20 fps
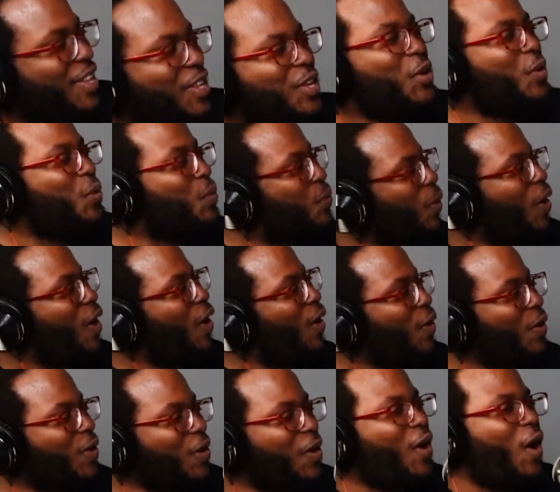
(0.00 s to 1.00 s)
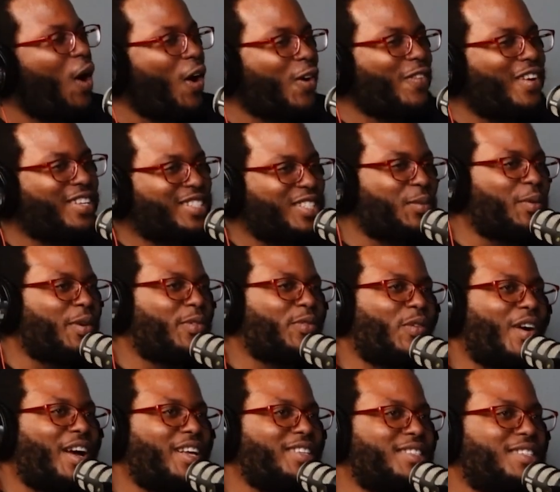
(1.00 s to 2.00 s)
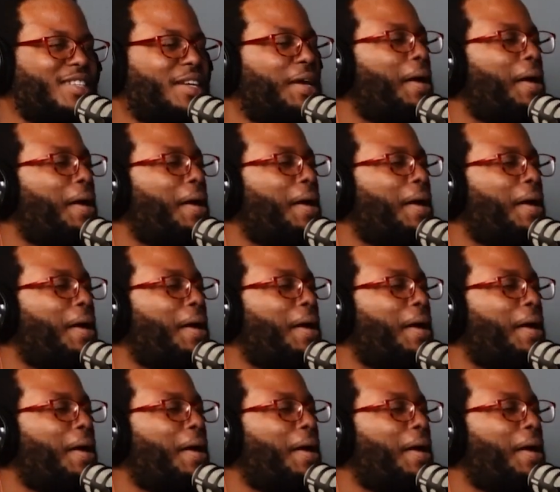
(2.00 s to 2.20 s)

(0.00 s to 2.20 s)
with you Friends. were on Yeah, Wrestling so with you Friends.